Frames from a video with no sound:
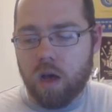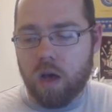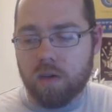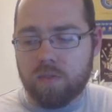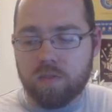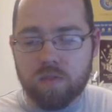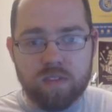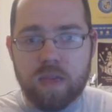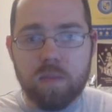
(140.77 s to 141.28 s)
So
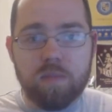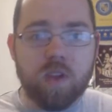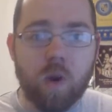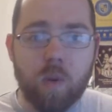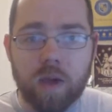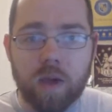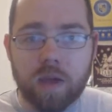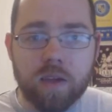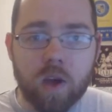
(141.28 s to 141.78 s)
it just keeps
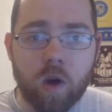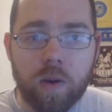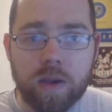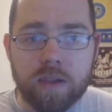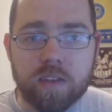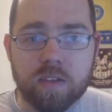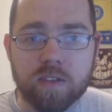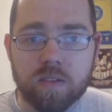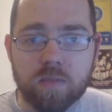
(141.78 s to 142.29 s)
going and going
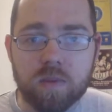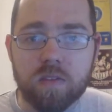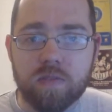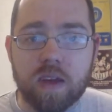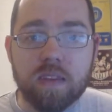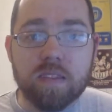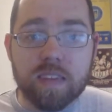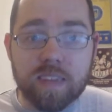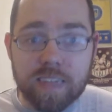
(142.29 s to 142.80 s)
until somebody
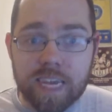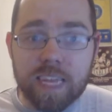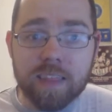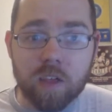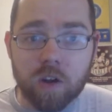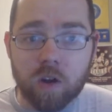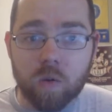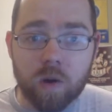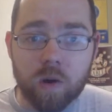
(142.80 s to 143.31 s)
finds a
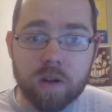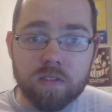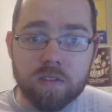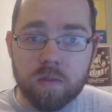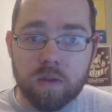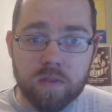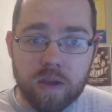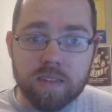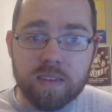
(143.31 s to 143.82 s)
10-letter word. If
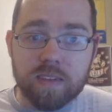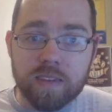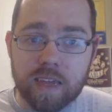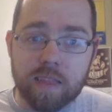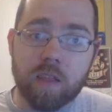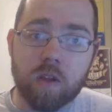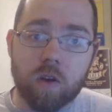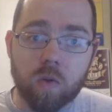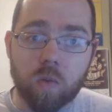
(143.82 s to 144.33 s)
somebody finds a
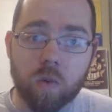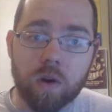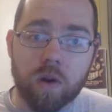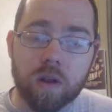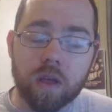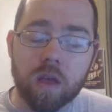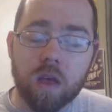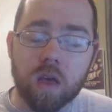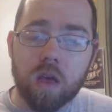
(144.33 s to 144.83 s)
10-letter
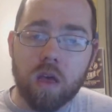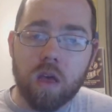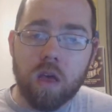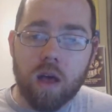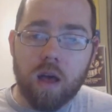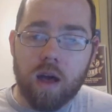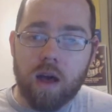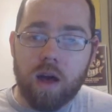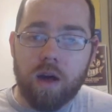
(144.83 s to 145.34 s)
word,
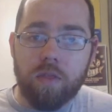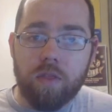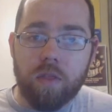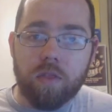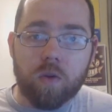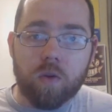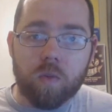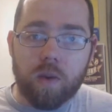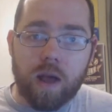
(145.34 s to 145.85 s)

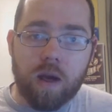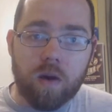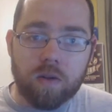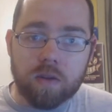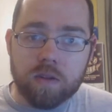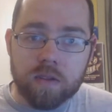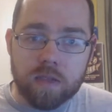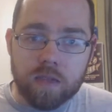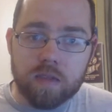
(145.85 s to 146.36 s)
then the
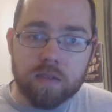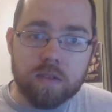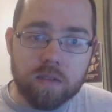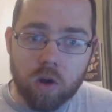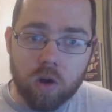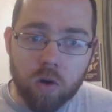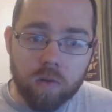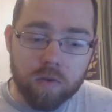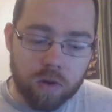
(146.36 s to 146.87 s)
round is
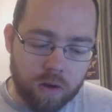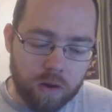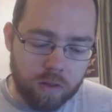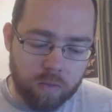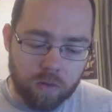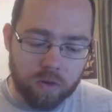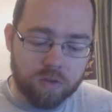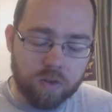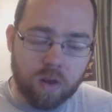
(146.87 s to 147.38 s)
over and the
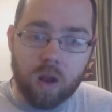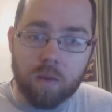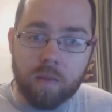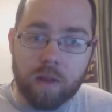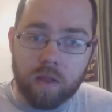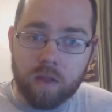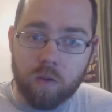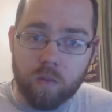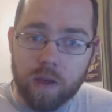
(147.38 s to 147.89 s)
person
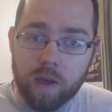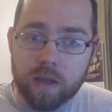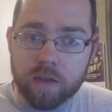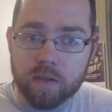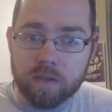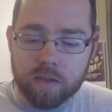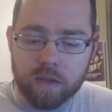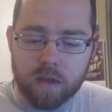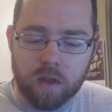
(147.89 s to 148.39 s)
automatically
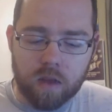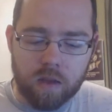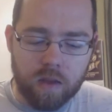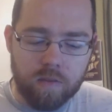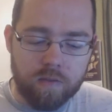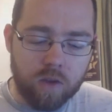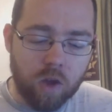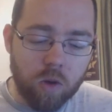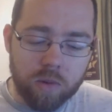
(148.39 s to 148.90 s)
wins.
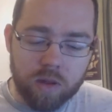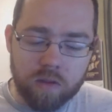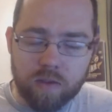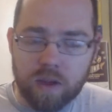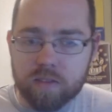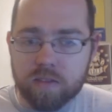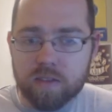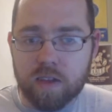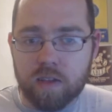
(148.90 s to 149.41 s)
If nobody
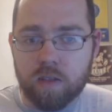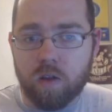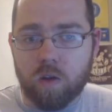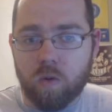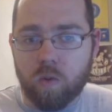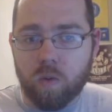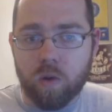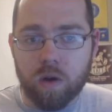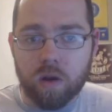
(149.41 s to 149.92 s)
finds a
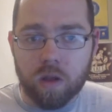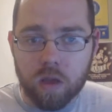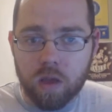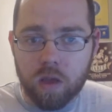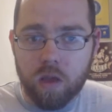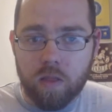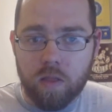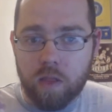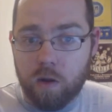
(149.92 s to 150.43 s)
10-letter word,
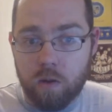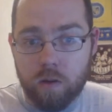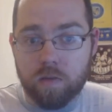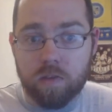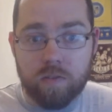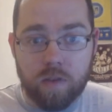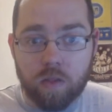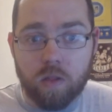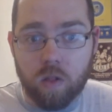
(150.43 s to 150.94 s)
then
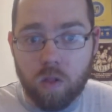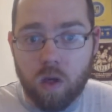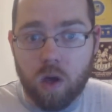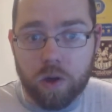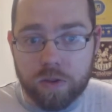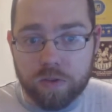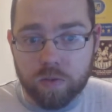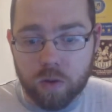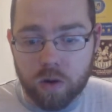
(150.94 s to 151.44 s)
whoever found the
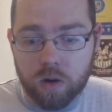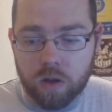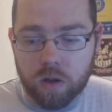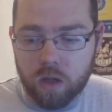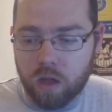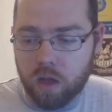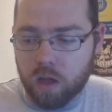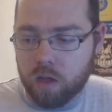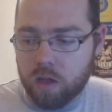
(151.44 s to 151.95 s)
longest word
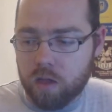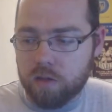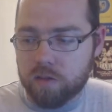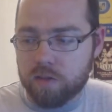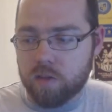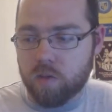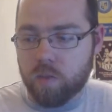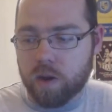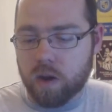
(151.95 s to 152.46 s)

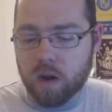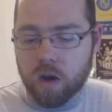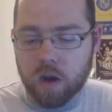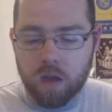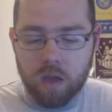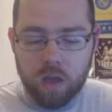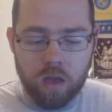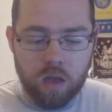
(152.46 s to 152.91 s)
is the winner.